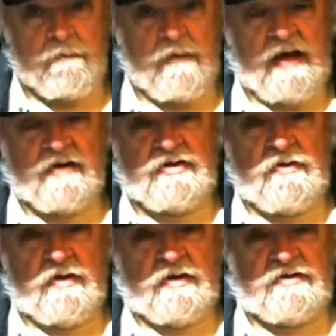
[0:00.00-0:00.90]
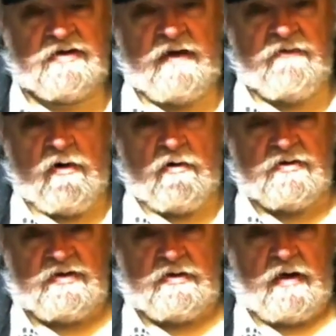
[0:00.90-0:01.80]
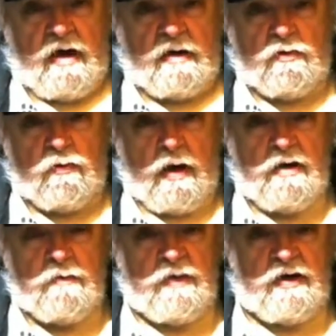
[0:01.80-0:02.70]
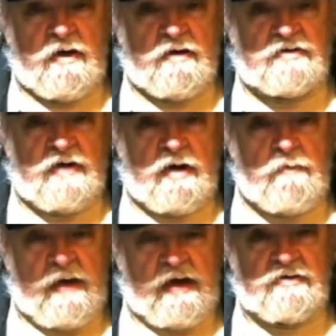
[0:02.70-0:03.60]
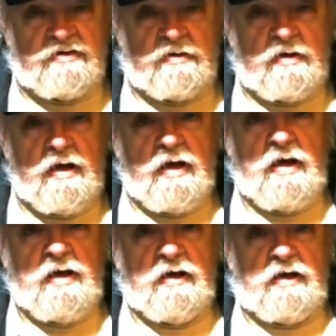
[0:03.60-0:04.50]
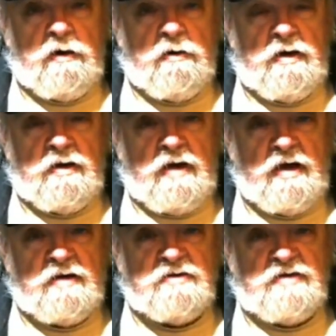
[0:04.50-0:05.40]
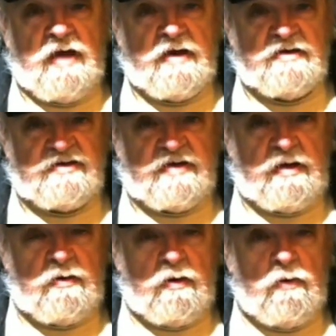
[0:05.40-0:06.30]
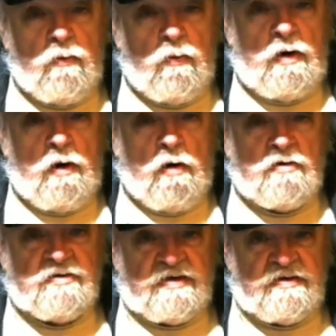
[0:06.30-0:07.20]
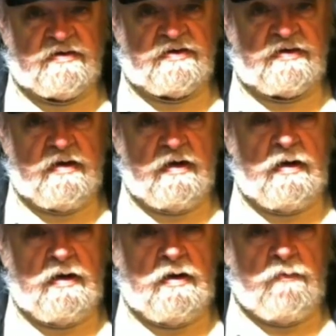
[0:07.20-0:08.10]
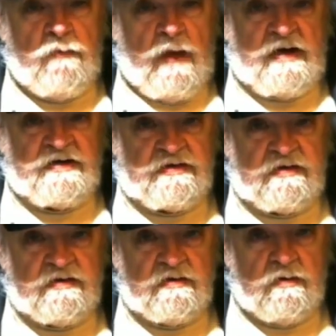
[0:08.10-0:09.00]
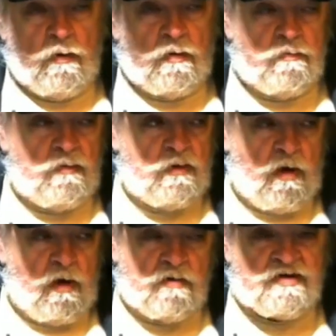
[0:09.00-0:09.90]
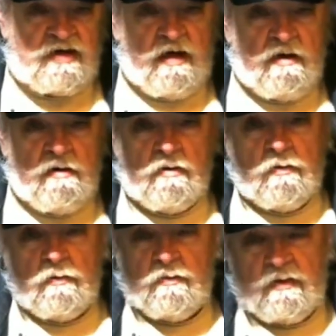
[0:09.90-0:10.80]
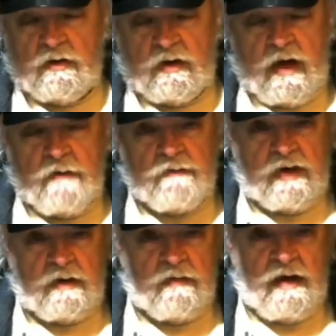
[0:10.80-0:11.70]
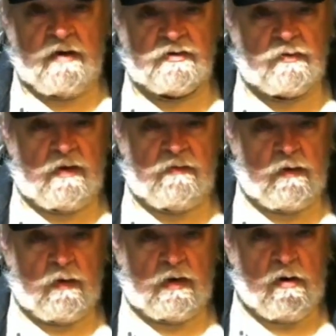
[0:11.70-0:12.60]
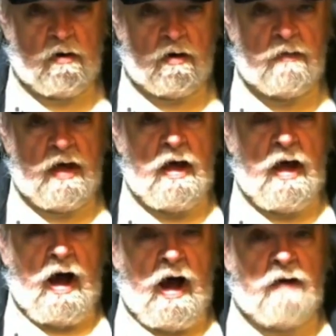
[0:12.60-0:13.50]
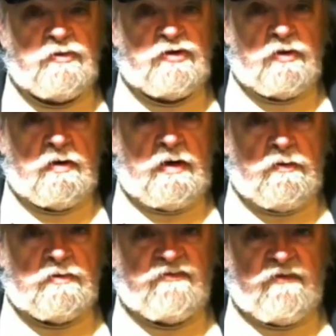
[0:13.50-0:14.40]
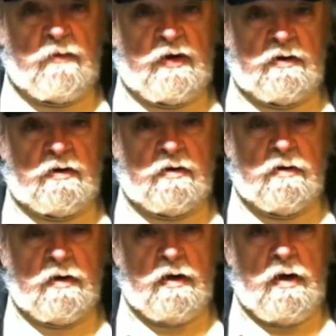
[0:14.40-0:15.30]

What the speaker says: imagine that Dave Arneson got credit because I imagine Gary had seen what Arneson's mass or large scale or campaign battles, whatever you want to call them. I'm sure he was familiar